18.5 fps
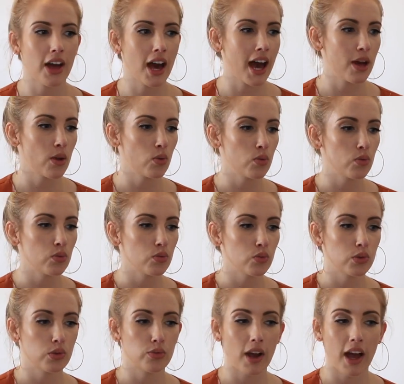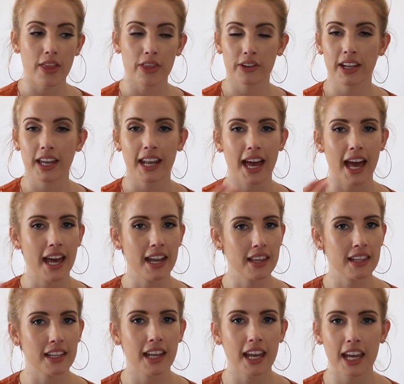that would rather get
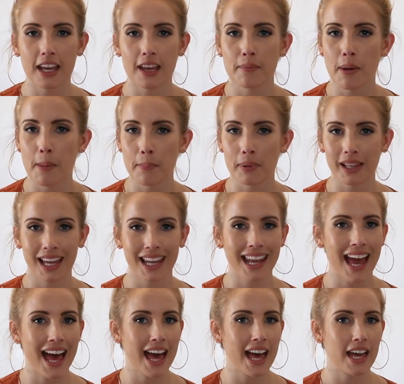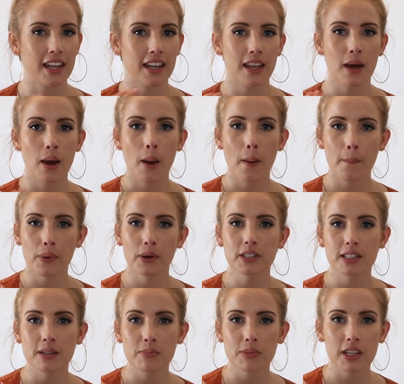ahead of the game, plan ahead,
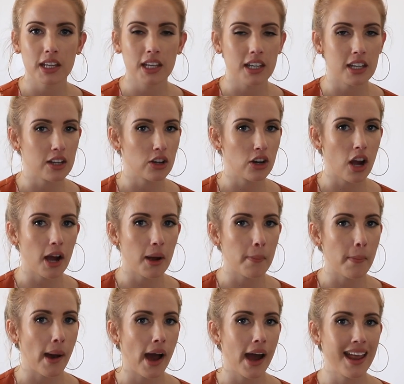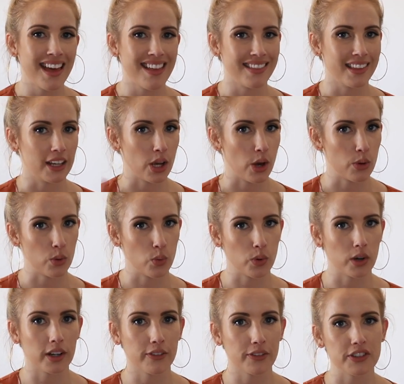put something in a crock pot, and then go to
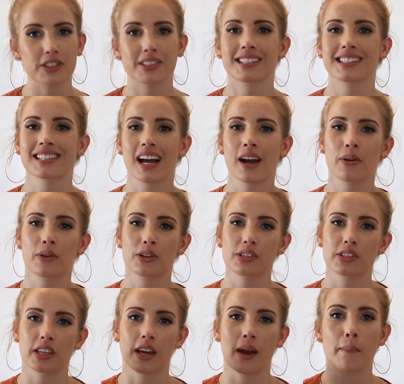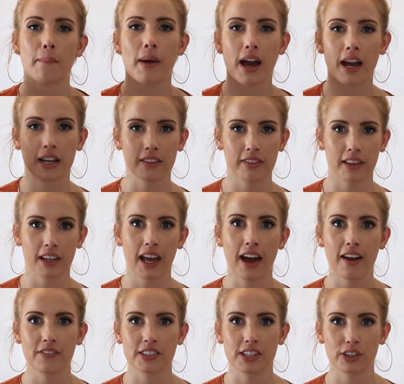work for six hours and come back and like
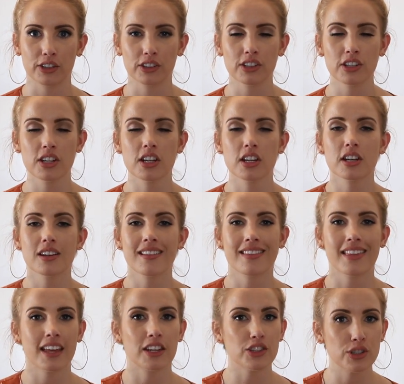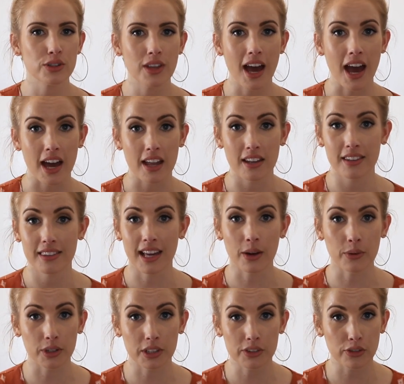have dinner, then do that.
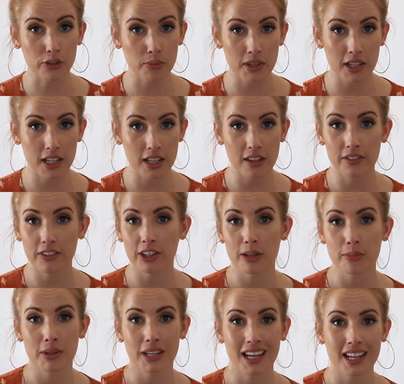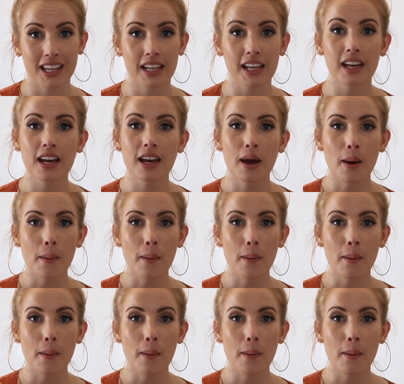That worked for me in the very beginning.